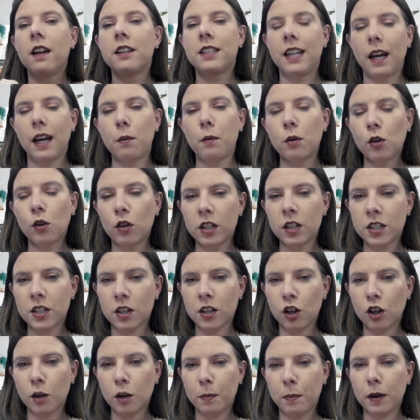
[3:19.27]
Today we're going to
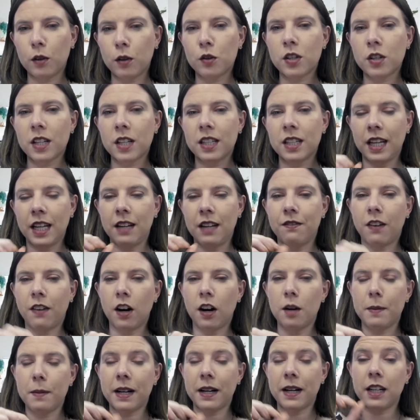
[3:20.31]
talk about the
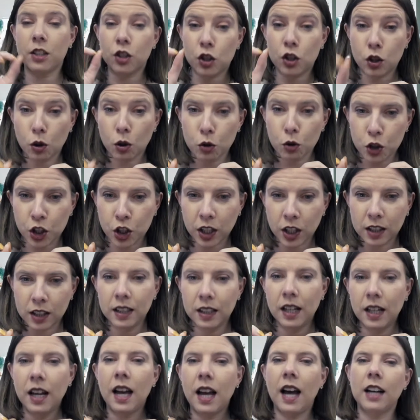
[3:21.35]
environmental, social
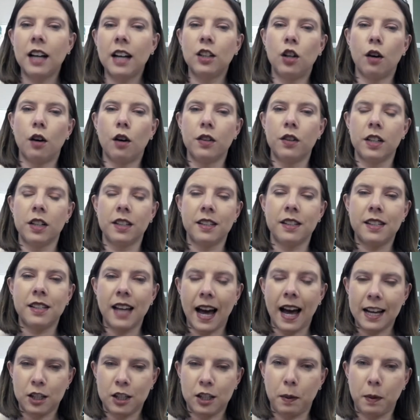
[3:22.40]
and governance
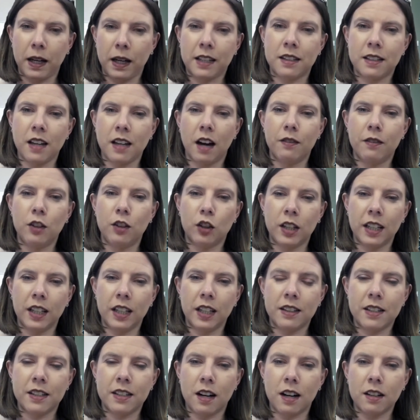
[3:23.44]
aspects of looking
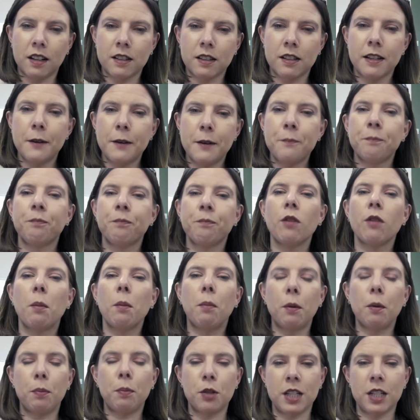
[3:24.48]
at stocks,
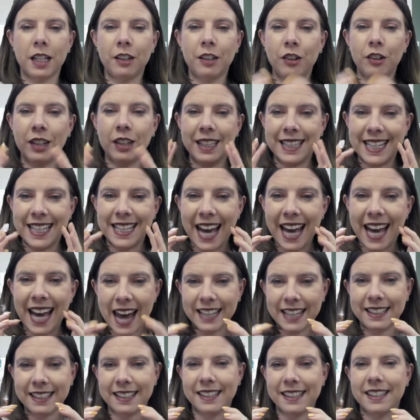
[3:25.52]
but particularly the
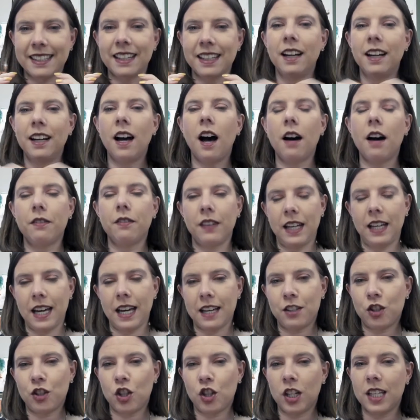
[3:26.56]
S of E
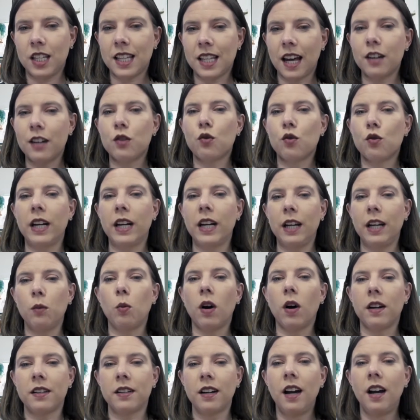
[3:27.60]
S G. That is really
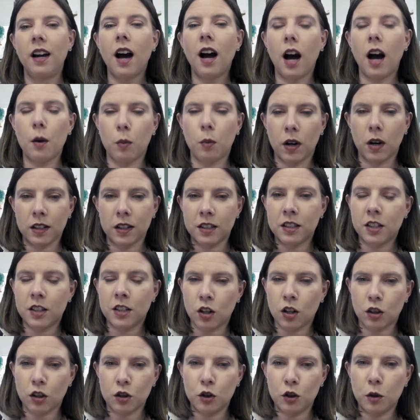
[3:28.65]
what I wanted to
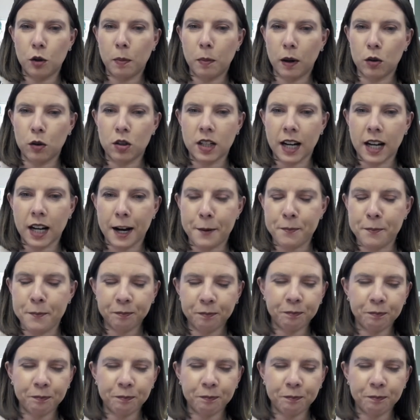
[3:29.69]
talk to you about today.